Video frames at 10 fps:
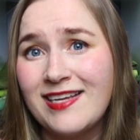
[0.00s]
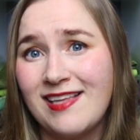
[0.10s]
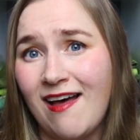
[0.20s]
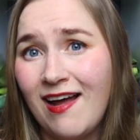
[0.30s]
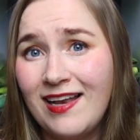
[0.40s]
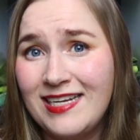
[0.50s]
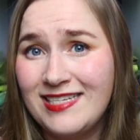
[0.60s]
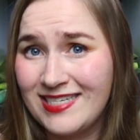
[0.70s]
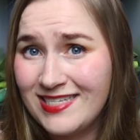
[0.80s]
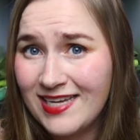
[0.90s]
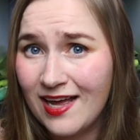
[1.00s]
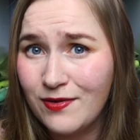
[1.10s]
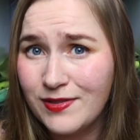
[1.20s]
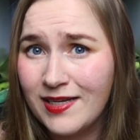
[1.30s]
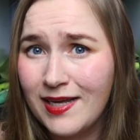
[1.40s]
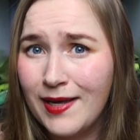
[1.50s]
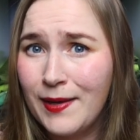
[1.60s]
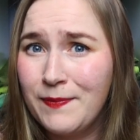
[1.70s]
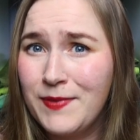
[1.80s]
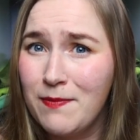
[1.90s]
is highly detailed,
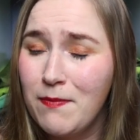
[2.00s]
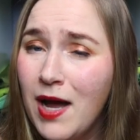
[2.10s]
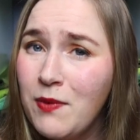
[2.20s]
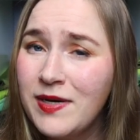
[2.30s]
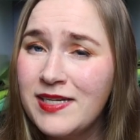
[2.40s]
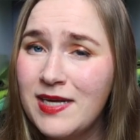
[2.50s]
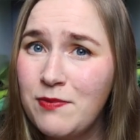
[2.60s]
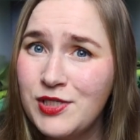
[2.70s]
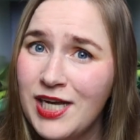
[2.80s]
you might want to double